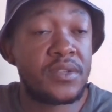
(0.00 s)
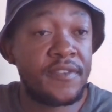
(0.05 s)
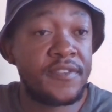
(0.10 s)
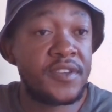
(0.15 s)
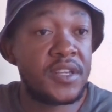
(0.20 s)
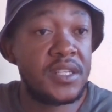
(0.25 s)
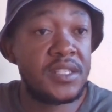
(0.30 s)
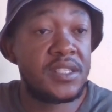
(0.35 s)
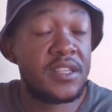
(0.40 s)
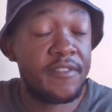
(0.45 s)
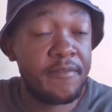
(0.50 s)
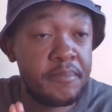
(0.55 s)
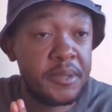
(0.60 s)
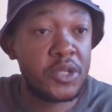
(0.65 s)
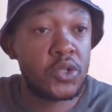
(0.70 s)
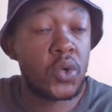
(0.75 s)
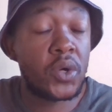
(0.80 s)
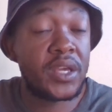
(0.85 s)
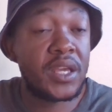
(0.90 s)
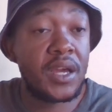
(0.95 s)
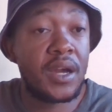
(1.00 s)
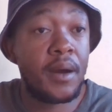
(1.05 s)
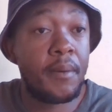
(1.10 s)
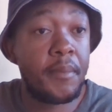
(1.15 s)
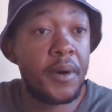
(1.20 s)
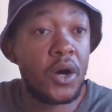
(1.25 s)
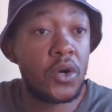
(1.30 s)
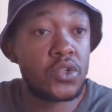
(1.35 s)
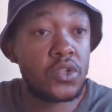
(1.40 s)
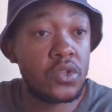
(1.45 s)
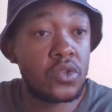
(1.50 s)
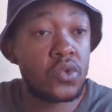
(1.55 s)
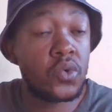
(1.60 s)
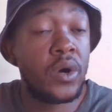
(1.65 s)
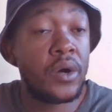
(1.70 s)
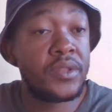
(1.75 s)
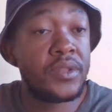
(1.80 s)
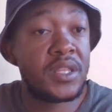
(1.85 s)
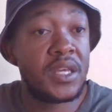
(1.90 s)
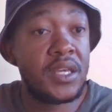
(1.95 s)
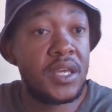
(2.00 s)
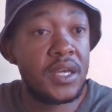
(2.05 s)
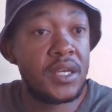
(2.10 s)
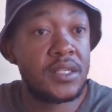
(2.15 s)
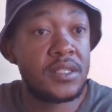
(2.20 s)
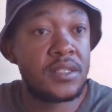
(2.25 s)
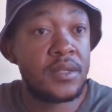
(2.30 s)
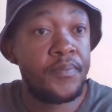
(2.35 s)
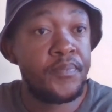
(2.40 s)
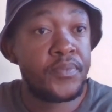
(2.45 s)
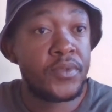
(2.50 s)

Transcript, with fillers: Africans have been talking about throughout the years